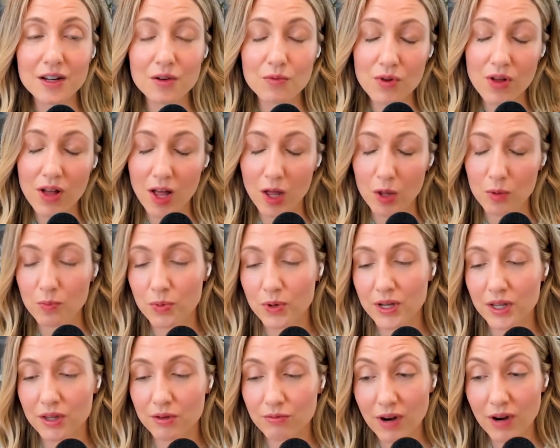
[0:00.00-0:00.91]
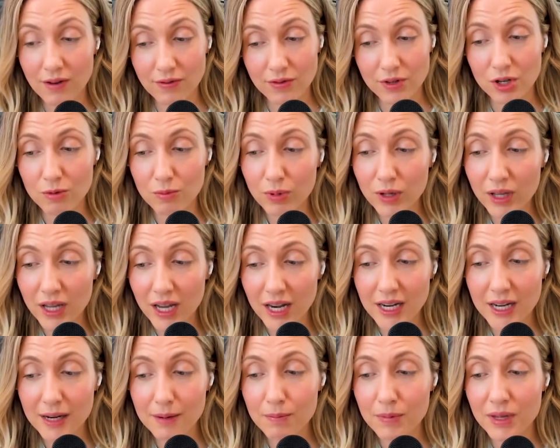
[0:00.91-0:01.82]
will help with revenue
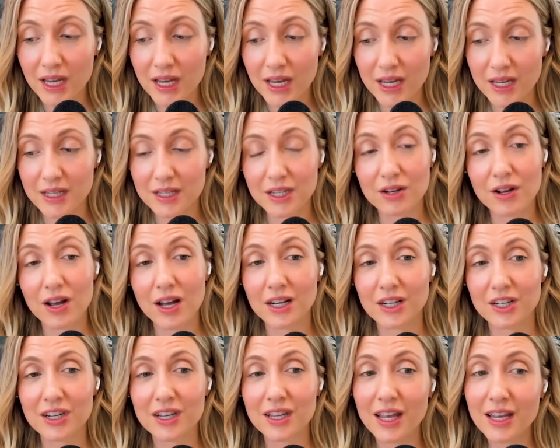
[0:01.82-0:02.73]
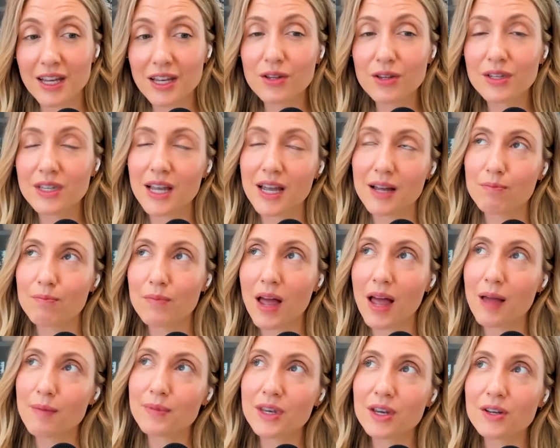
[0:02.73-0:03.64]
planning because you actually like you said
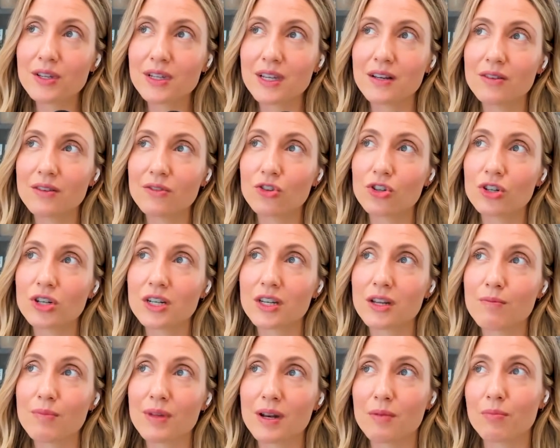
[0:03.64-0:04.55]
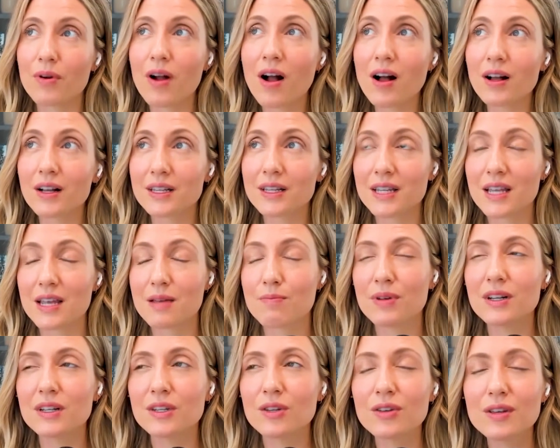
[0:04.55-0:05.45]
mqls have traditionally been a proxy but
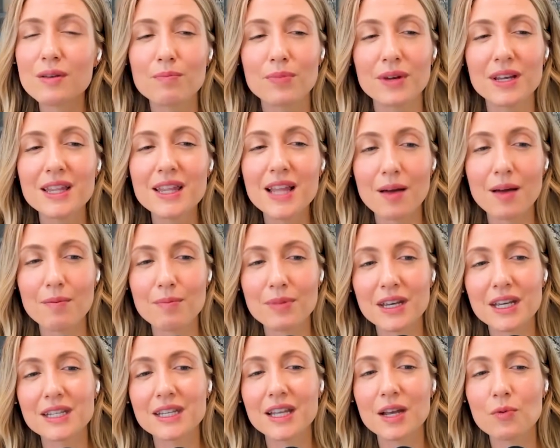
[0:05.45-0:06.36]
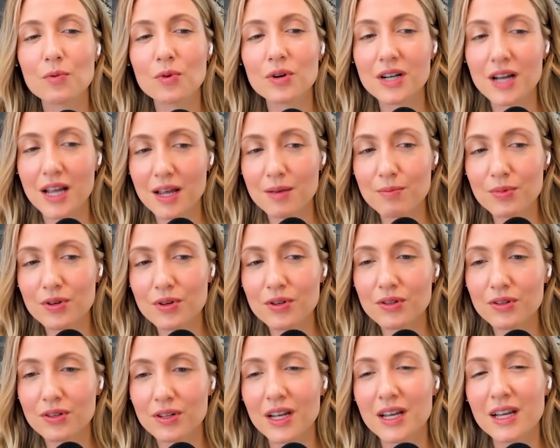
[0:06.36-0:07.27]
it's only been that because they weren't
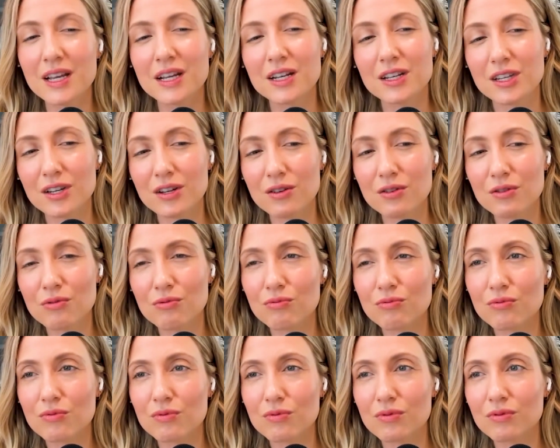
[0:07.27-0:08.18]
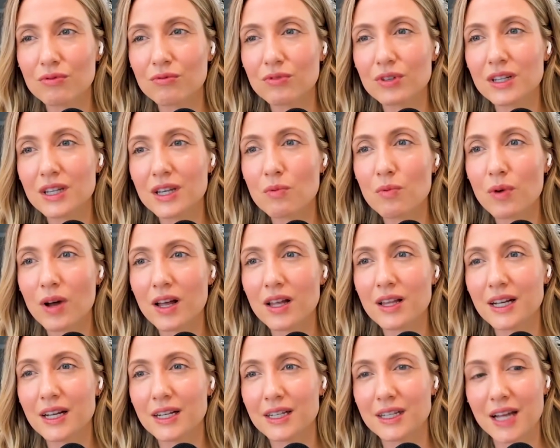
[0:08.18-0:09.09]
able to really well
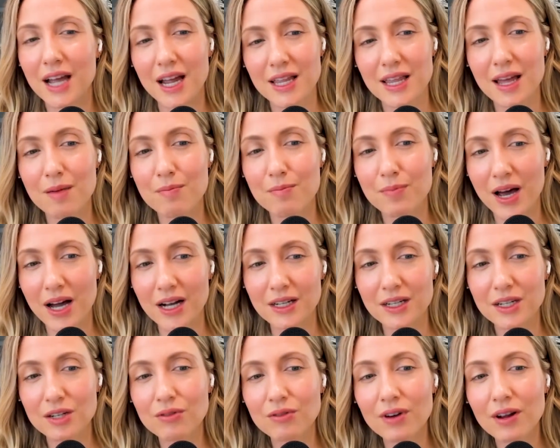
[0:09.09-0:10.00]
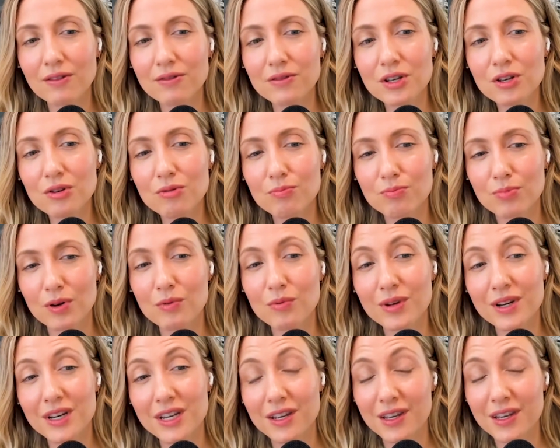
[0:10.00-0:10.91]
like tie that back to revenue but mm.
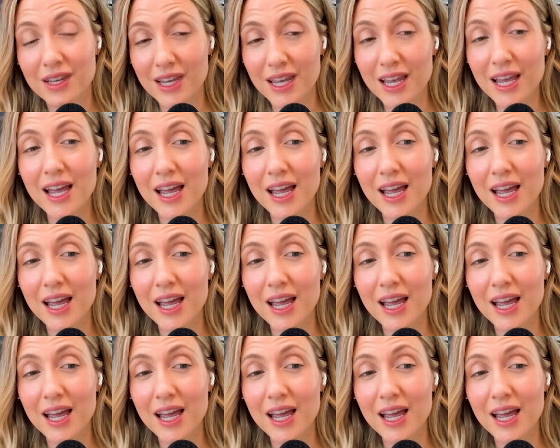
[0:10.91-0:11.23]
when you mm.